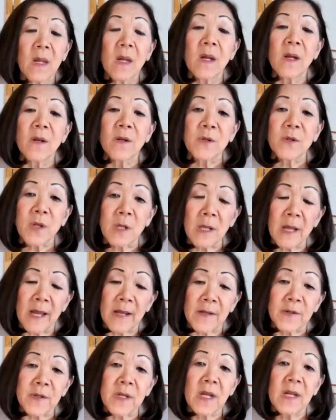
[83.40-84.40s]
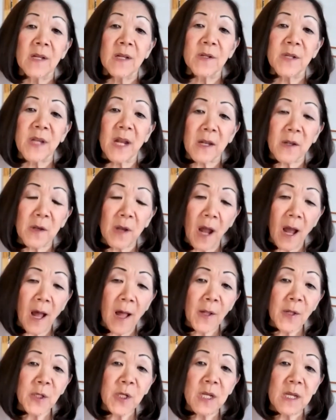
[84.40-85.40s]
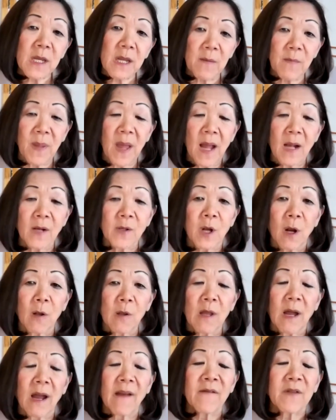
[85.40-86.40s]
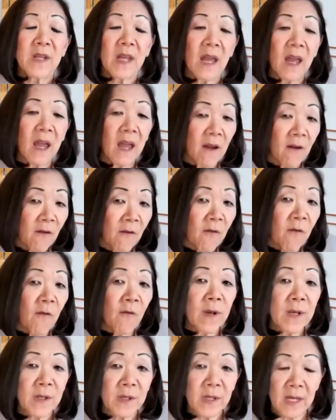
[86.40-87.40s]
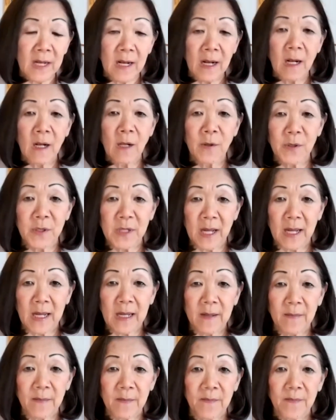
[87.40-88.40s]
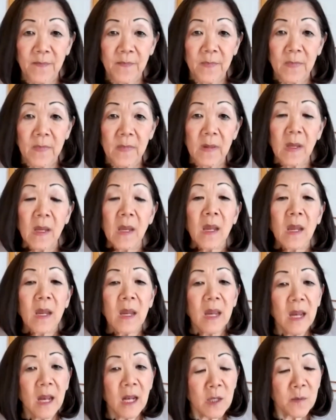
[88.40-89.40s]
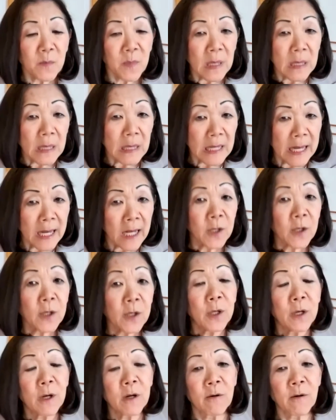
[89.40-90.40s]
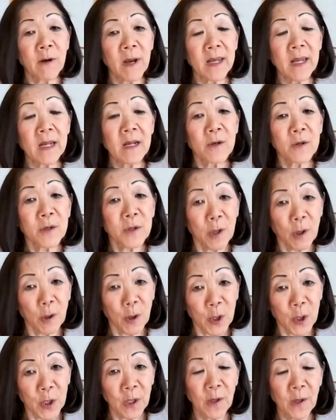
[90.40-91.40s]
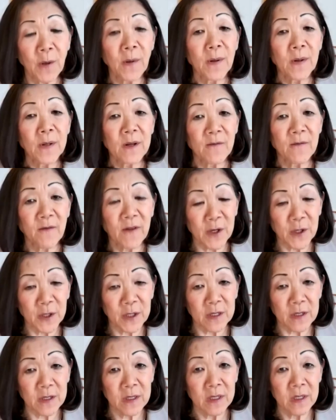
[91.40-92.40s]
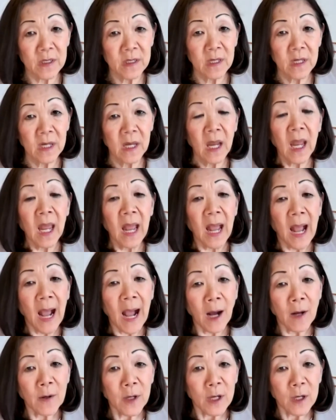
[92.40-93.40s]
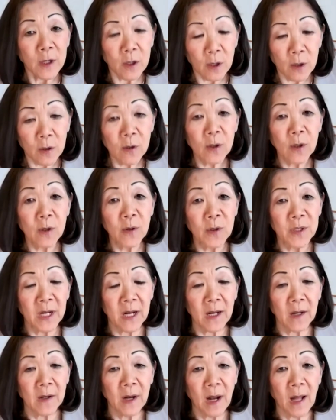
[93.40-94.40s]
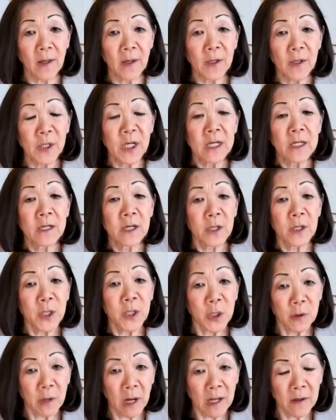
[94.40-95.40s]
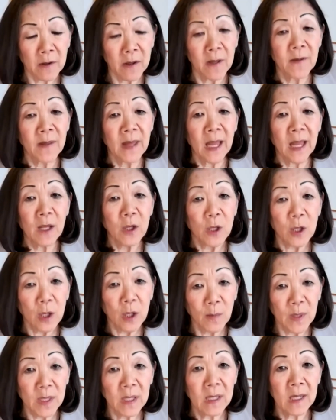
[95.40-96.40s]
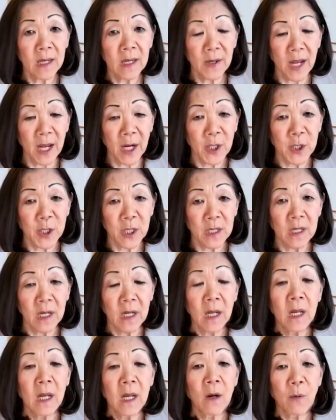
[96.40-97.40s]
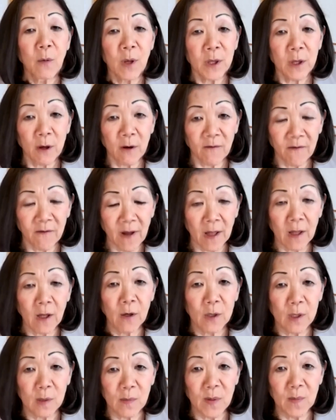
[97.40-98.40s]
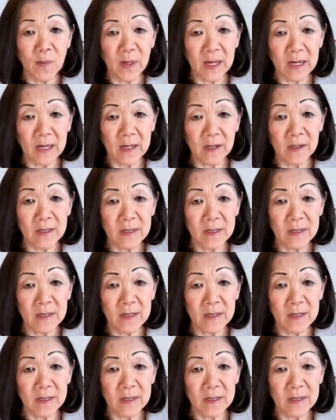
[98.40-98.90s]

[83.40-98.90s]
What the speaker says: Celeste, technology impacts our lives every single day. It's been linked to creating social divisions. How do you use technology to strengthen that human connection with your fellow human beings?